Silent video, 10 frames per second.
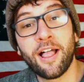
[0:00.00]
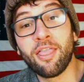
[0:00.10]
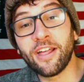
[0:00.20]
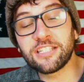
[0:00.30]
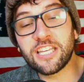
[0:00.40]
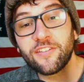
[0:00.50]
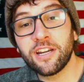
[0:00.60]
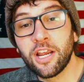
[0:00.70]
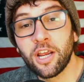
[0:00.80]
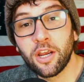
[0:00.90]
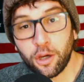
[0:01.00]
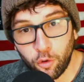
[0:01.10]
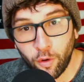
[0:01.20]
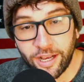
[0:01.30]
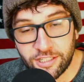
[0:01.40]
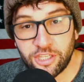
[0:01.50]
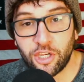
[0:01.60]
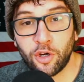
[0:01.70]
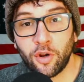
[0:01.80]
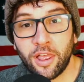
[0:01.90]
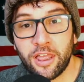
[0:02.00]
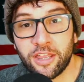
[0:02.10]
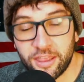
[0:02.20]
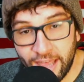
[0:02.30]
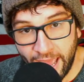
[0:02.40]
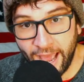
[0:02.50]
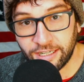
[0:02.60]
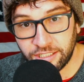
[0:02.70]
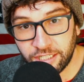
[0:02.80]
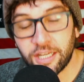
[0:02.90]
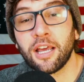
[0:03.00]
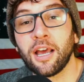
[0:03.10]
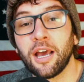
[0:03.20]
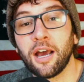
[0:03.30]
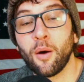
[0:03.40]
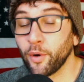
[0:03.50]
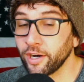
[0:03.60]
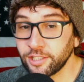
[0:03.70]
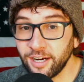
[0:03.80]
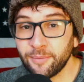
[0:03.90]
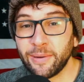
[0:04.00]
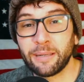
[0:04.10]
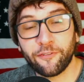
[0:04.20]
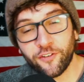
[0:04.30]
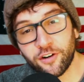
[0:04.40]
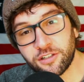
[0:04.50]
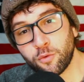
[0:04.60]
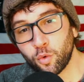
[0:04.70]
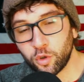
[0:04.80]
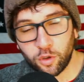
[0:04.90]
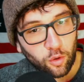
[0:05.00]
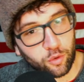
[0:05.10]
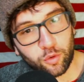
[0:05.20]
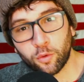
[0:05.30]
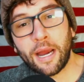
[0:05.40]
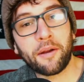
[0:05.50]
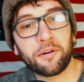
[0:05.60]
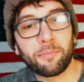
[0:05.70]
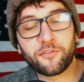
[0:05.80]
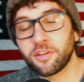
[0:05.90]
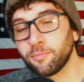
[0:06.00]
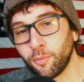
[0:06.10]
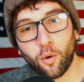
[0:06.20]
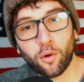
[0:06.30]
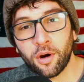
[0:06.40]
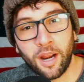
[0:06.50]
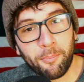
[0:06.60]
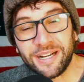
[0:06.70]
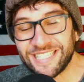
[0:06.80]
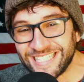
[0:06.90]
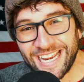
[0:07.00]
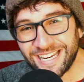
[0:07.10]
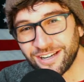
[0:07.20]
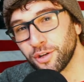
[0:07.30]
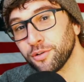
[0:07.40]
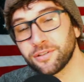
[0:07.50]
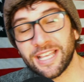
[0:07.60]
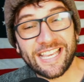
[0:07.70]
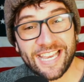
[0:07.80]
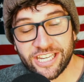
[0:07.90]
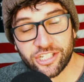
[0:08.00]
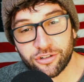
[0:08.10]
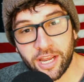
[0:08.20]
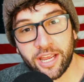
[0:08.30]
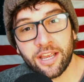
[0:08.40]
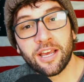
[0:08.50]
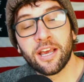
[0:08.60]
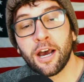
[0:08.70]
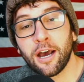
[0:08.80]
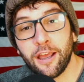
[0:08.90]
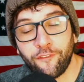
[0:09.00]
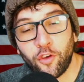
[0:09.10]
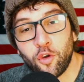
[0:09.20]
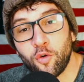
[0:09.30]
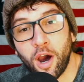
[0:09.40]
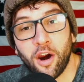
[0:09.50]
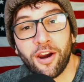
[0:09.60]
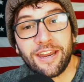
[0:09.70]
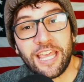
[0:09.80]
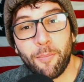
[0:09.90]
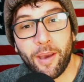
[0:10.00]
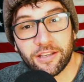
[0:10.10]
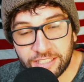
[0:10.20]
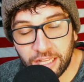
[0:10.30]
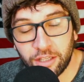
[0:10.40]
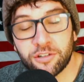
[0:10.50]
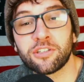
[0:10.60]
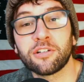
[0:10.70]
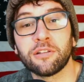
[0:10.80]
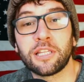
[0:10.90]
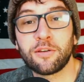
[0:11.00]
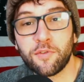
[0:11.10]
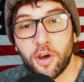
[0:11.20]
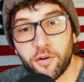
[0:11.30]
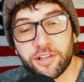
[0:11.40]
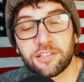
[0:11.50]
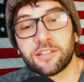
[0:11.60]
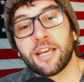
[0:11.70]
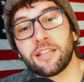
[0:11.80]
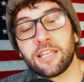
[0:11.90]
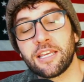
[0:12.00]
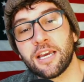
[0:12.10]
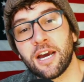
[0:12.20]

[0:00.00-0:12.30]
that's even crazier than that. We're going to talk about it, but first we'll do a roundup of some more mundane news like yesterday. If you are an eBay seller, certainly you noticed that the